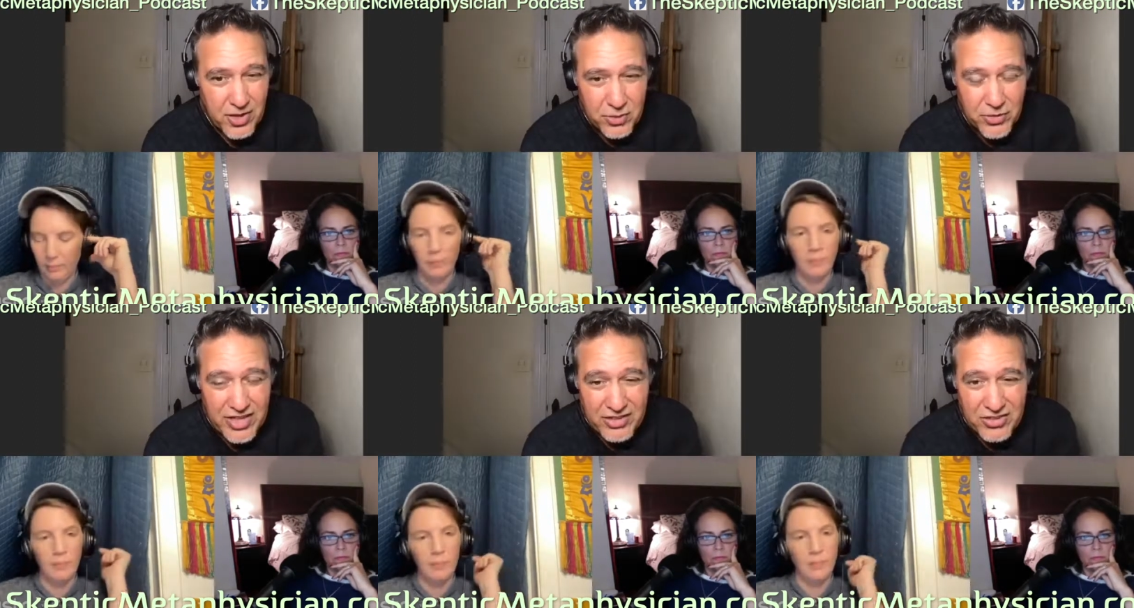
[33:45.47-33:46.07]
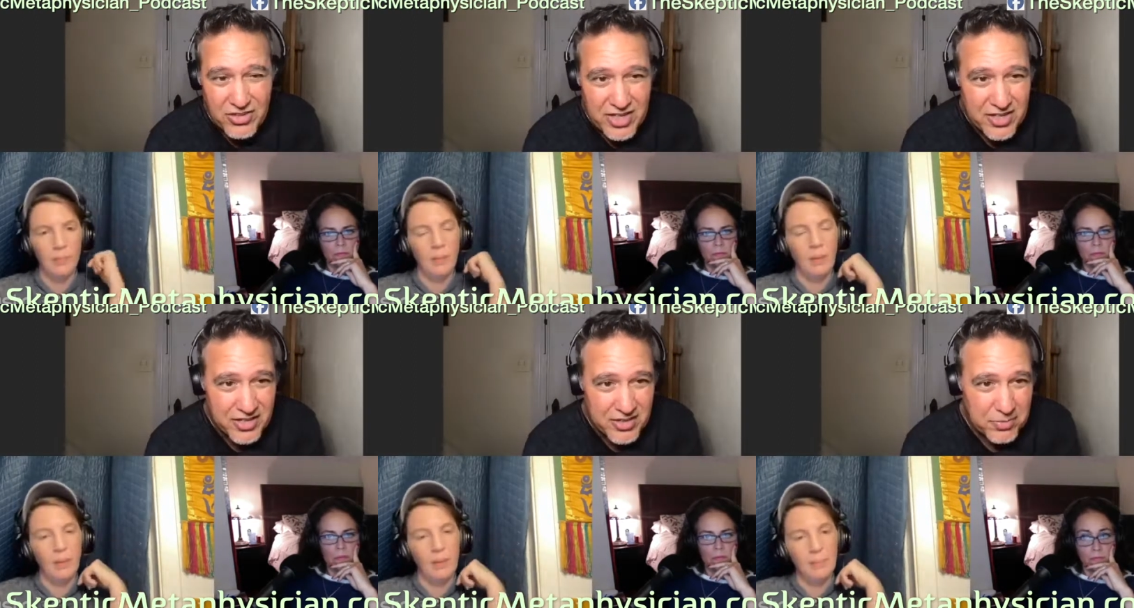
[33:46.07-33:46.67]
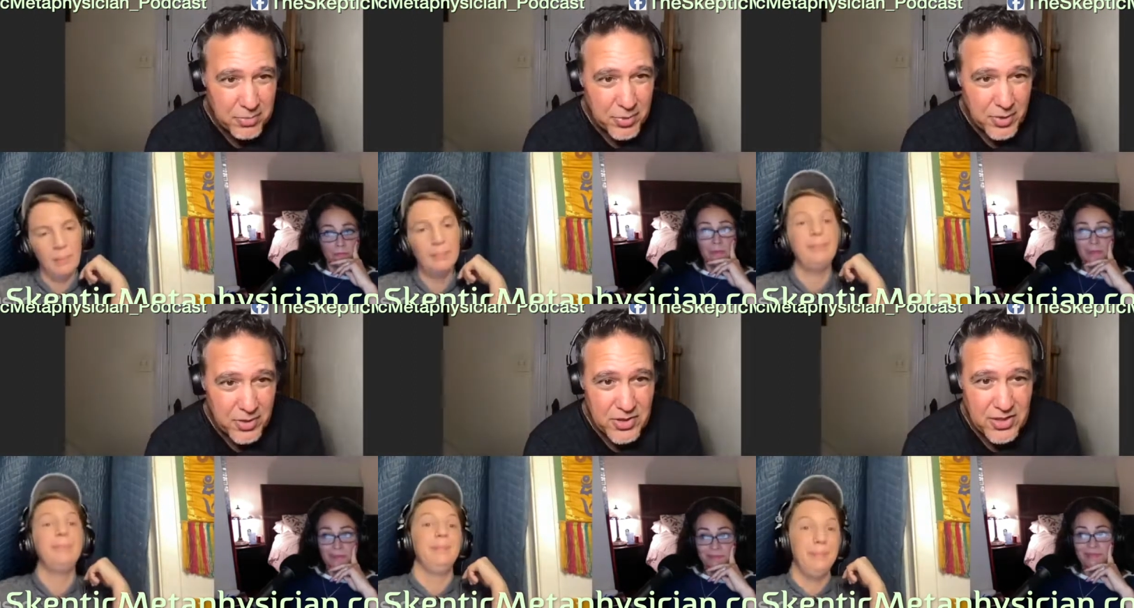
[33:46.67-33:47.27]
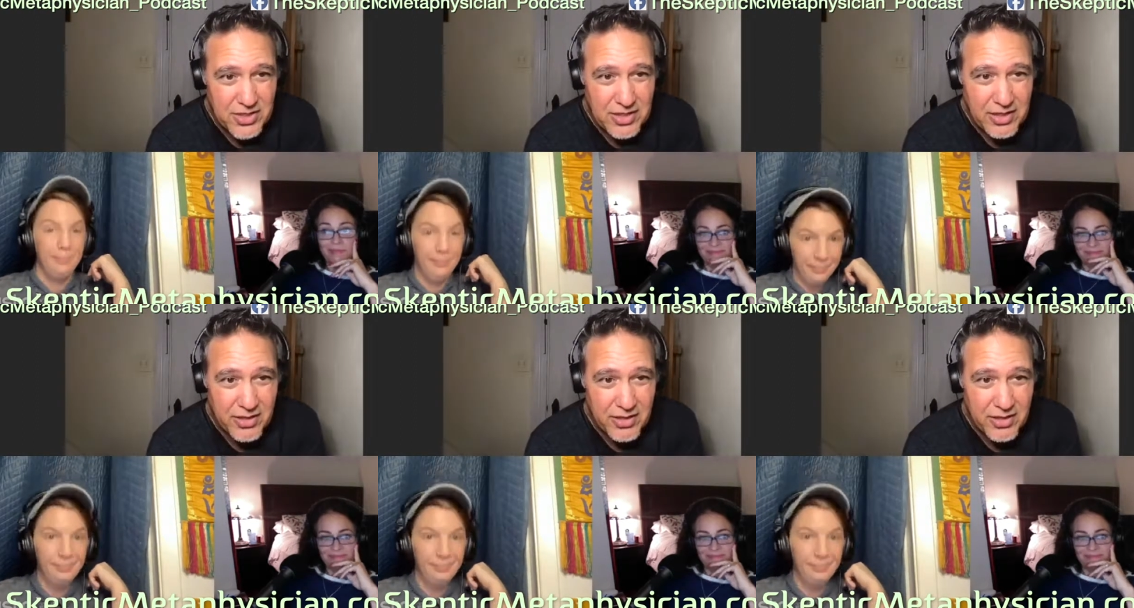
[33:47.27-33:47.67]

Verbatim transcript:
Speaker 1: Carlos Castaneda books